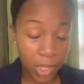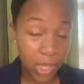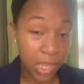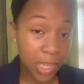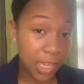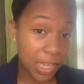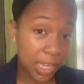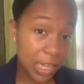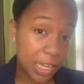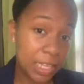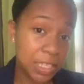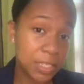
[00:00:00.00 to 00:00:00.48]

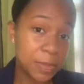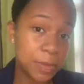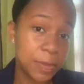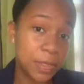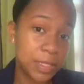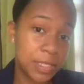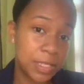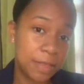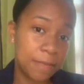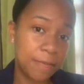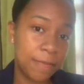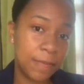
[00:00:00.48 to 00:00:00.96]
in a
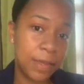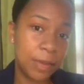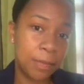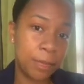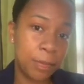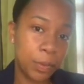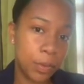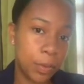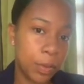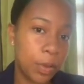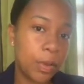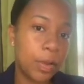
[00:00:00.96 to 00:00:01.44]
specific
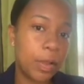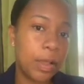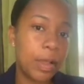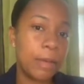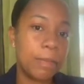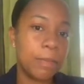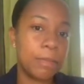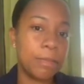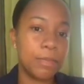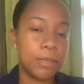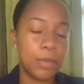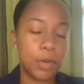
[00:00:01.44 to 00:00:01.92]

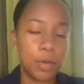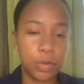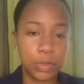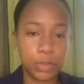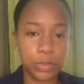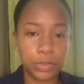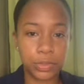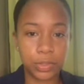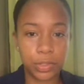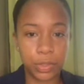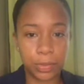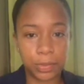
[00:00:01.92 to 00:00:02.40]
program or
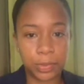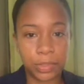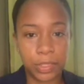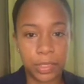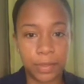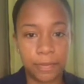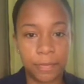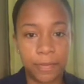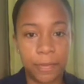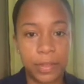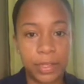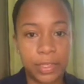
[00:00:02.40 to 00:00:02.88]

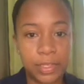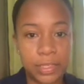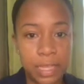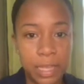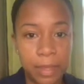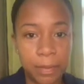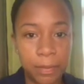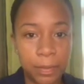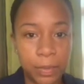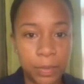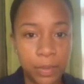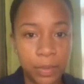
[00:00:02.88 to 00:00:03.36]
subject, for
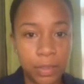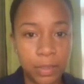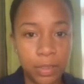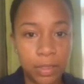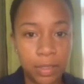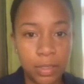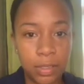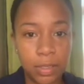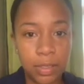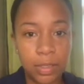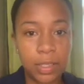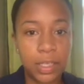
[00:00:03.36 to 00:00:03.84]
example,
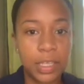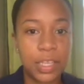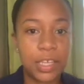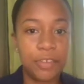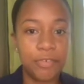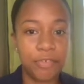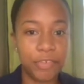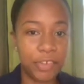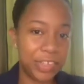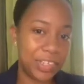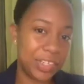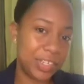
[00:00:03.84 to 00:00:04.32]
a
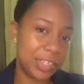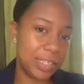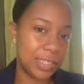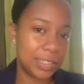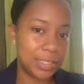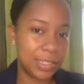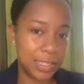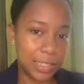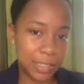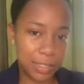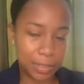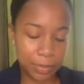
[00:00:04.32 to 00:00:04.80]
reading
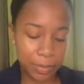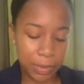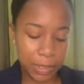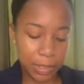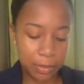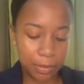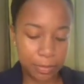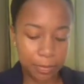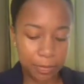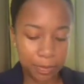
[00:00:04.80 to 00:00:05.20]
assessment.